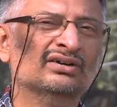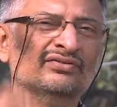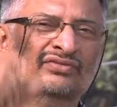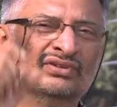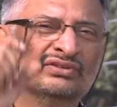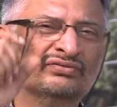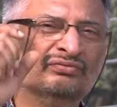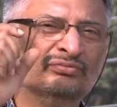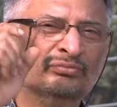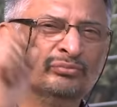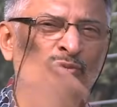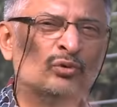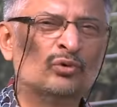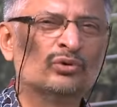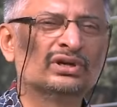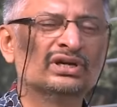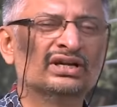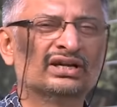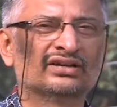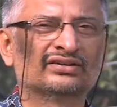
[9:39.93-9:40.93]
with
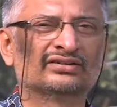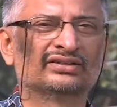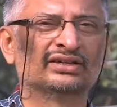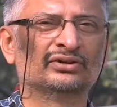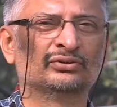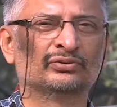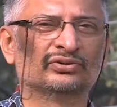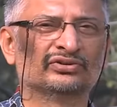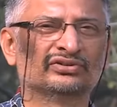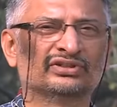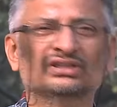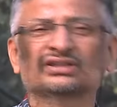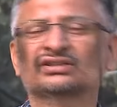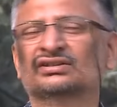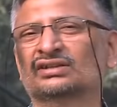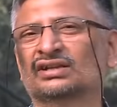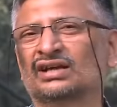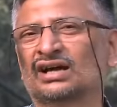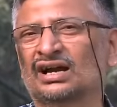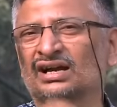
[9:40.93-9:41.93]
more interesting
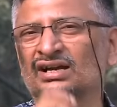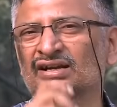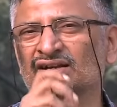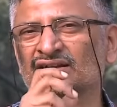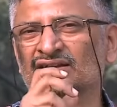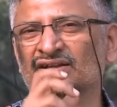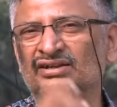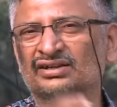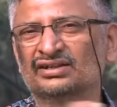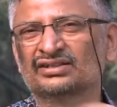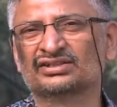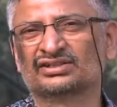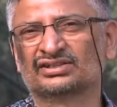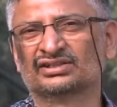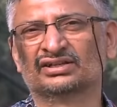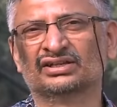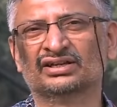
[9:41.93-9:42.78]
questions and rich,